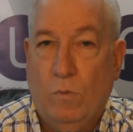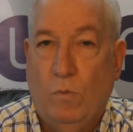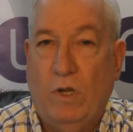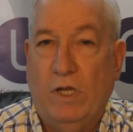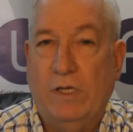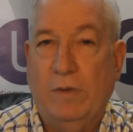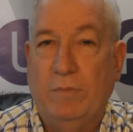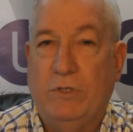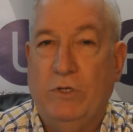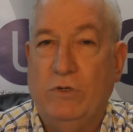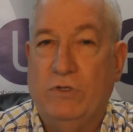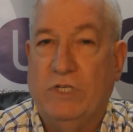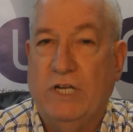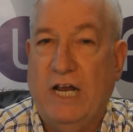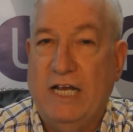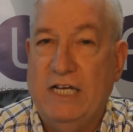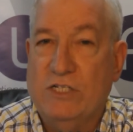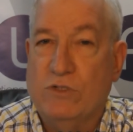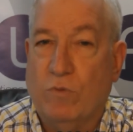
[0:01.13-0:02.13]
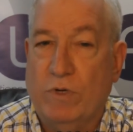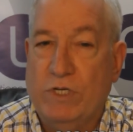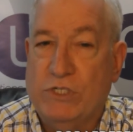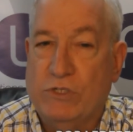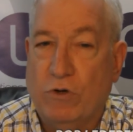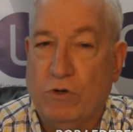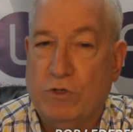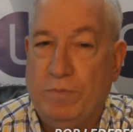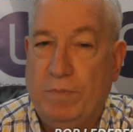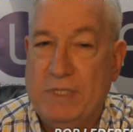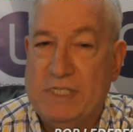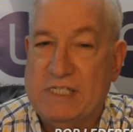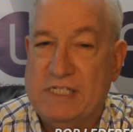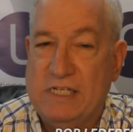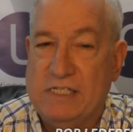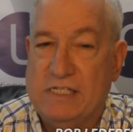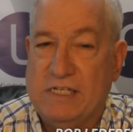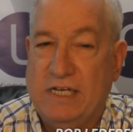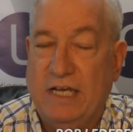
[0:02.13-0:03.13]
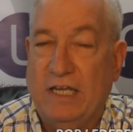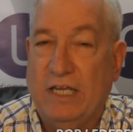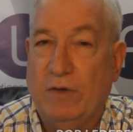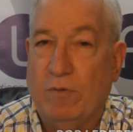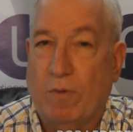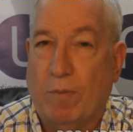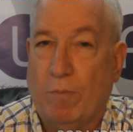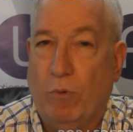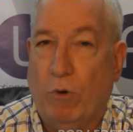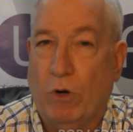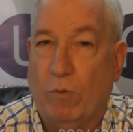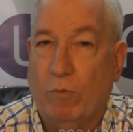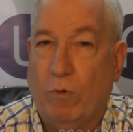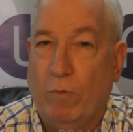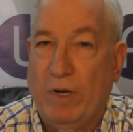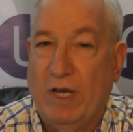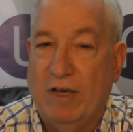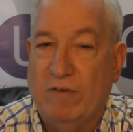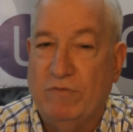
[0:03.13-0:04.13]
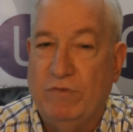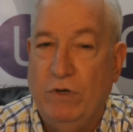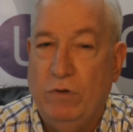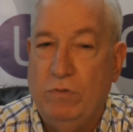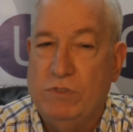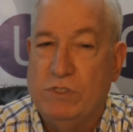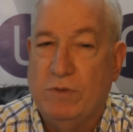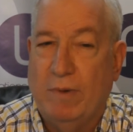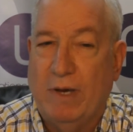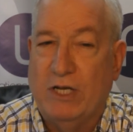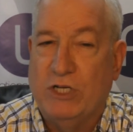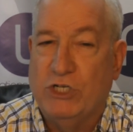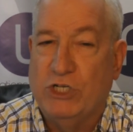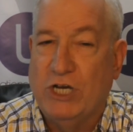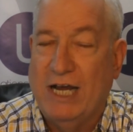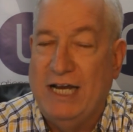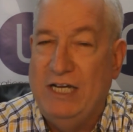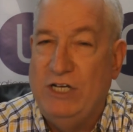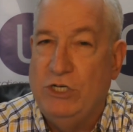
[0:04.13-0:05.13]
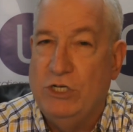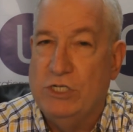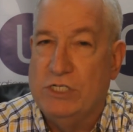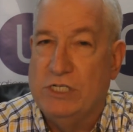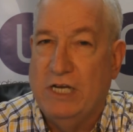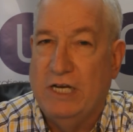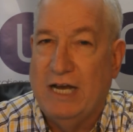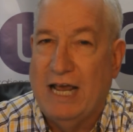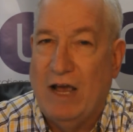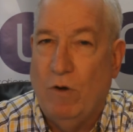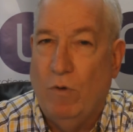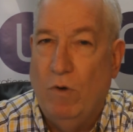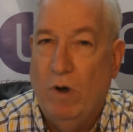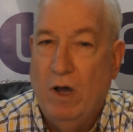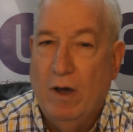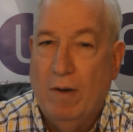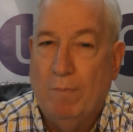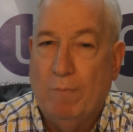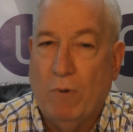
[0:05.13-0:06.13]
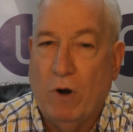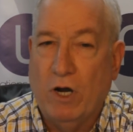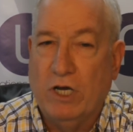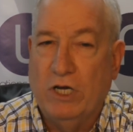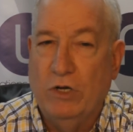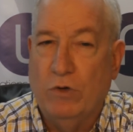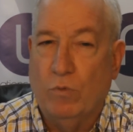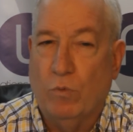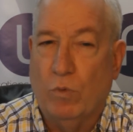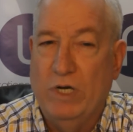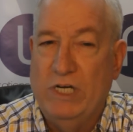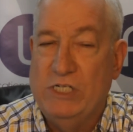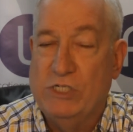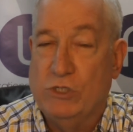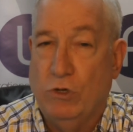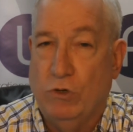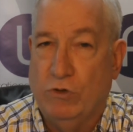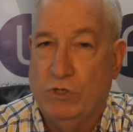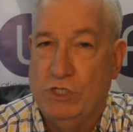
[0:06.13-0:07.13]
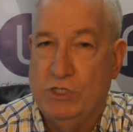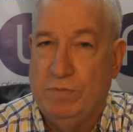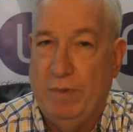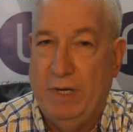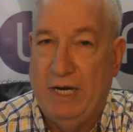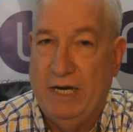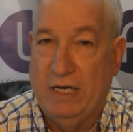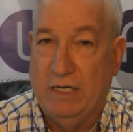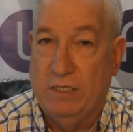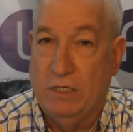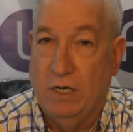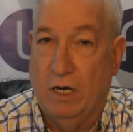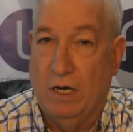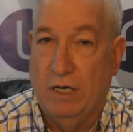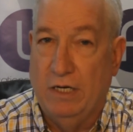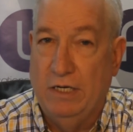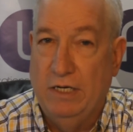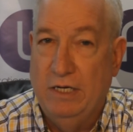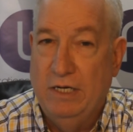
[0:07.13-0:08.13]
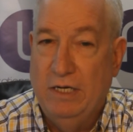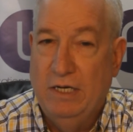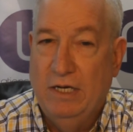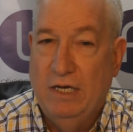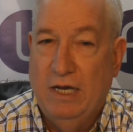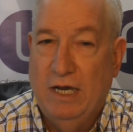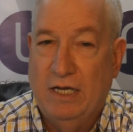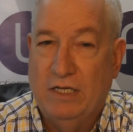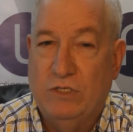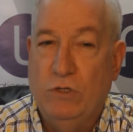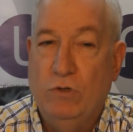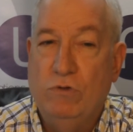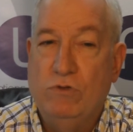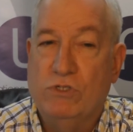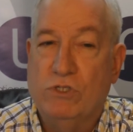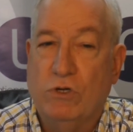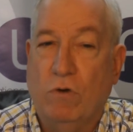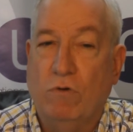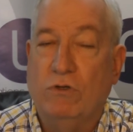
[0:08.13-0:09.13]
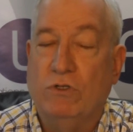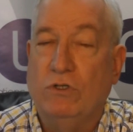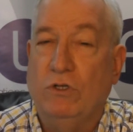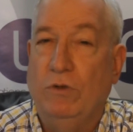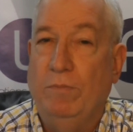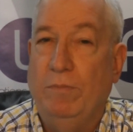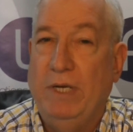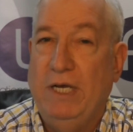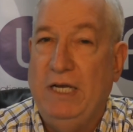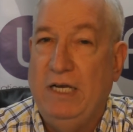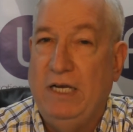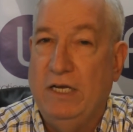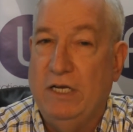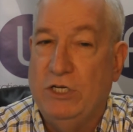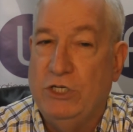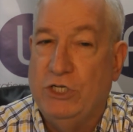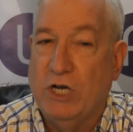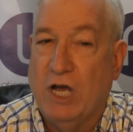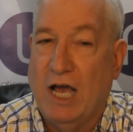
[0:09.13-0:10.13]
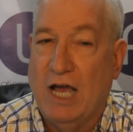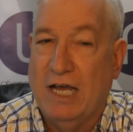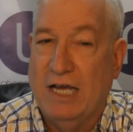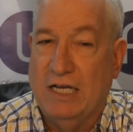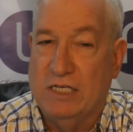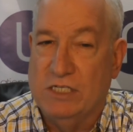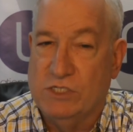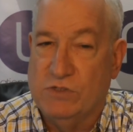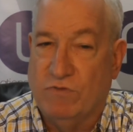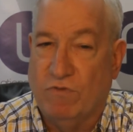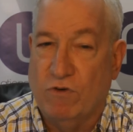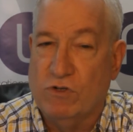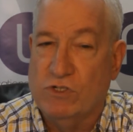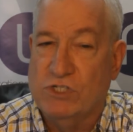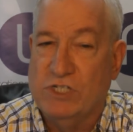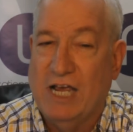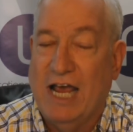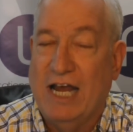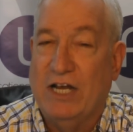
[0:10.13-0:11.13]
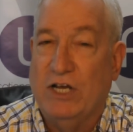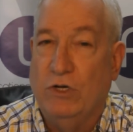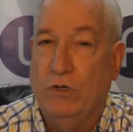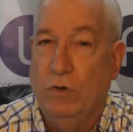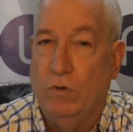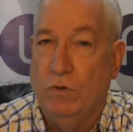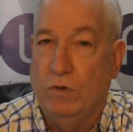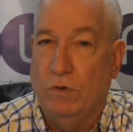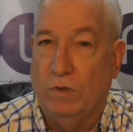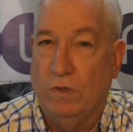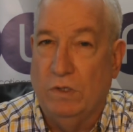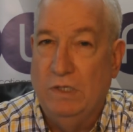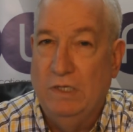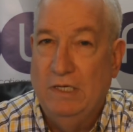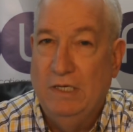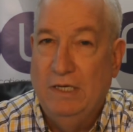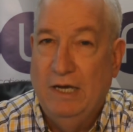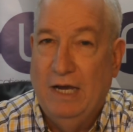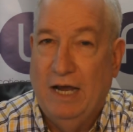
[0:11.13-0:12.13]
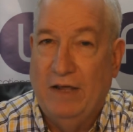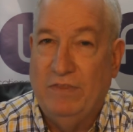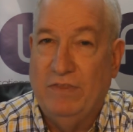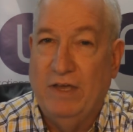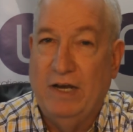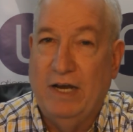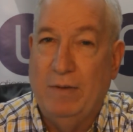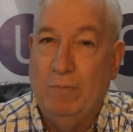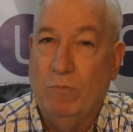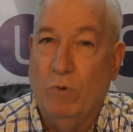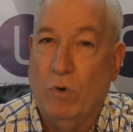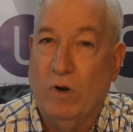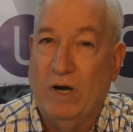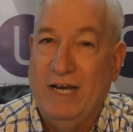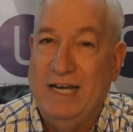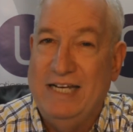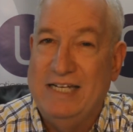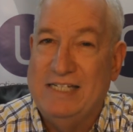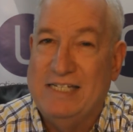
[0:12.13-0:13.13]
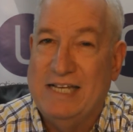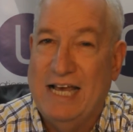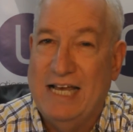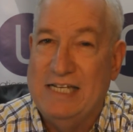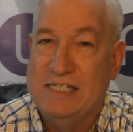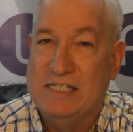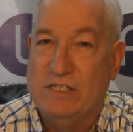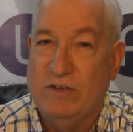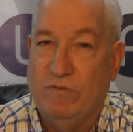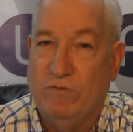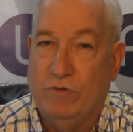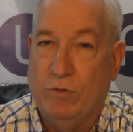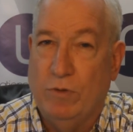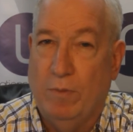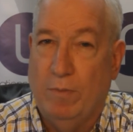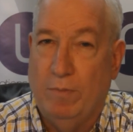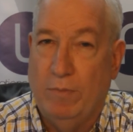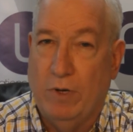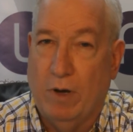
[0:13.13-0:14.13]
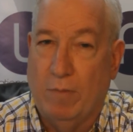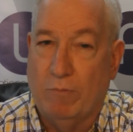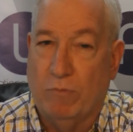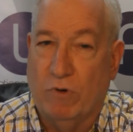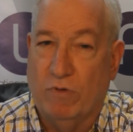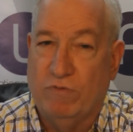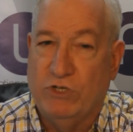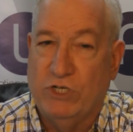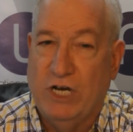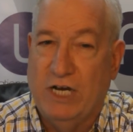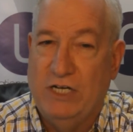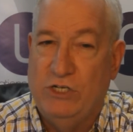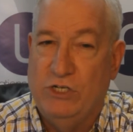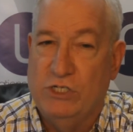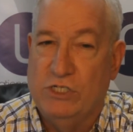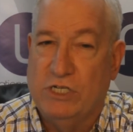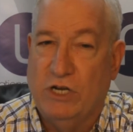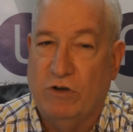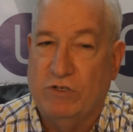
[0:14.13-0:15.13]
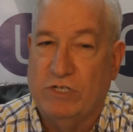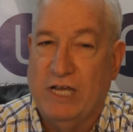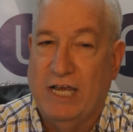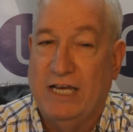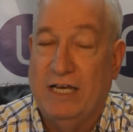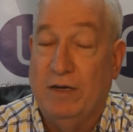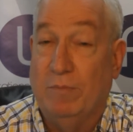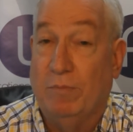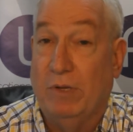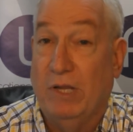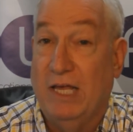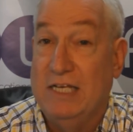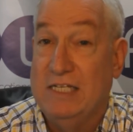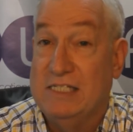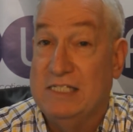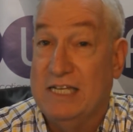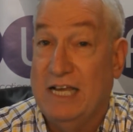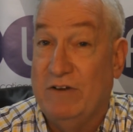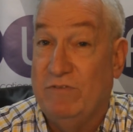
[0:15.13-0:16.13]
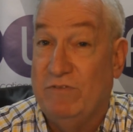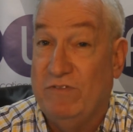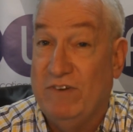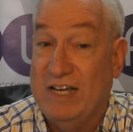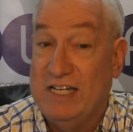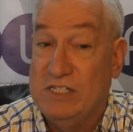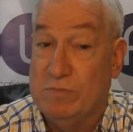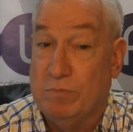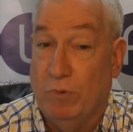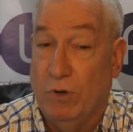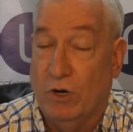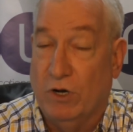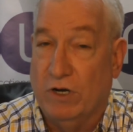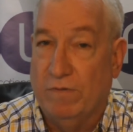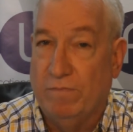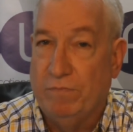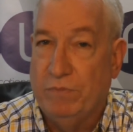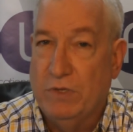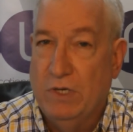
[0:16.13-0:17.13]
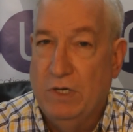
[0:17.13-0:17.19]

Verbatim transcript: Welcome to today's Research Business Daily Report, where we have news about changes in how market research is being done at two social media giants. First at Google, and then a more intensive number of changes that are taking place at Facebook.